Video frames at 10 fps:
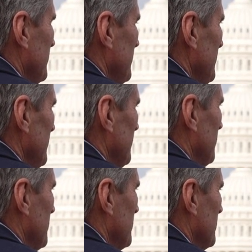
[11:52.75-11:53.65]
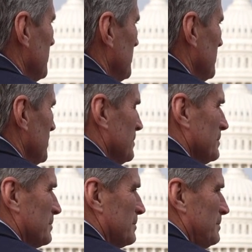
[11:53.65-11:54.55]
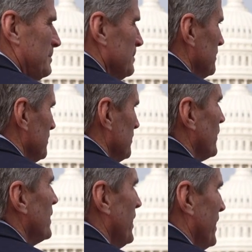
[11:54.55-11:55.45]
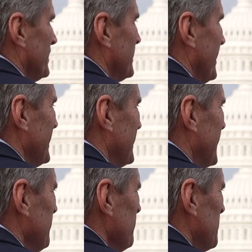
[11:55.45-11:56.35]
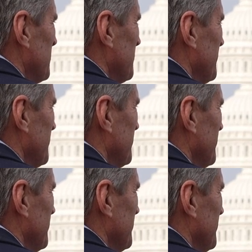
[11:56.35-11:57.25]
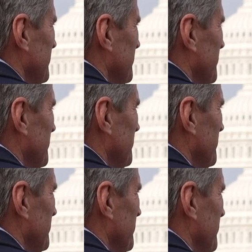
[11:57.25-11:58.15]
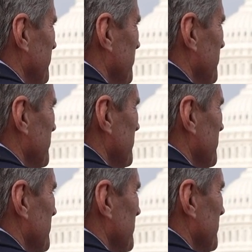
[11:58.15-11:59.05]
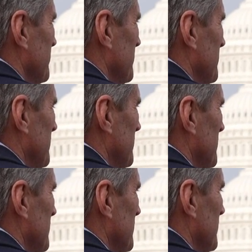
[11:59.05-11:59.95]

(silent)